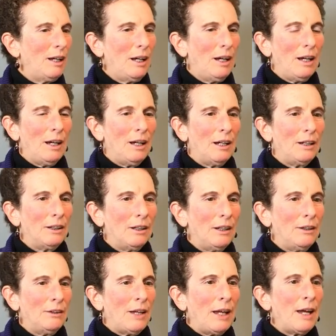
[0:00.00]

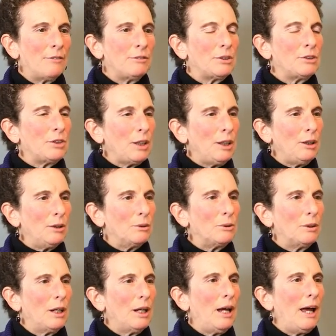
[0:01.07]
They have to see
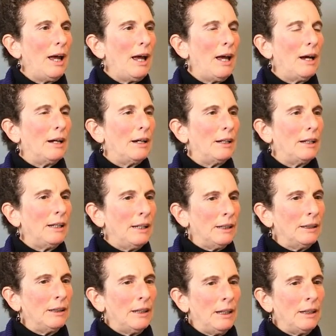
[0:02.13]
you
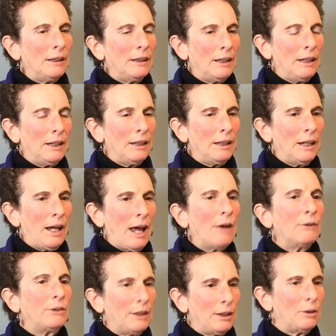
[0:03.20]
in
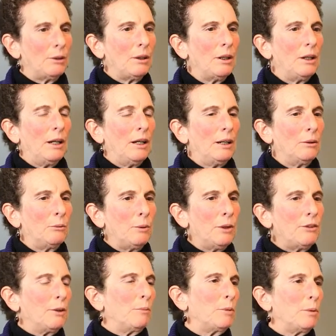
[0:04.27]
out there
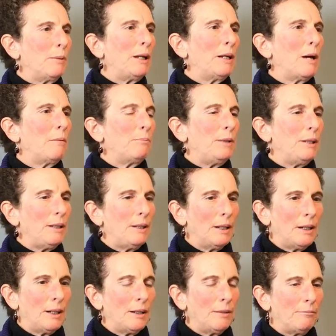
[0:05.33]
with them. You may not be,
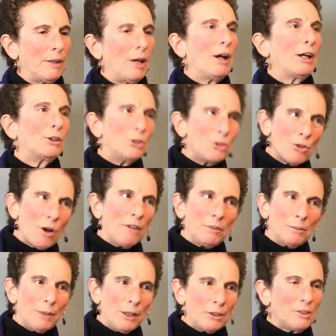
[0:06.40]
now I could drive
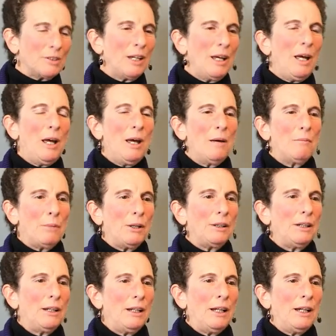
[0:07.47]
a bus,
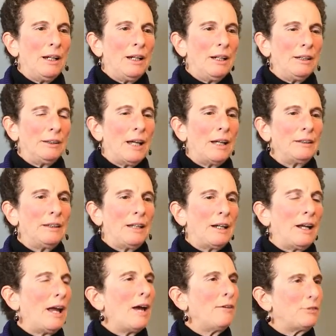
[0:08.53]
but not that
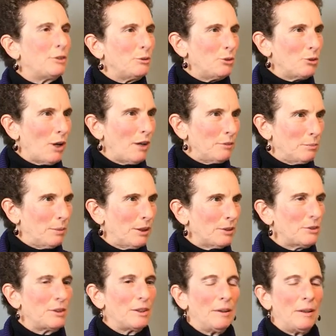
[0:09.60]
I have to drive a bus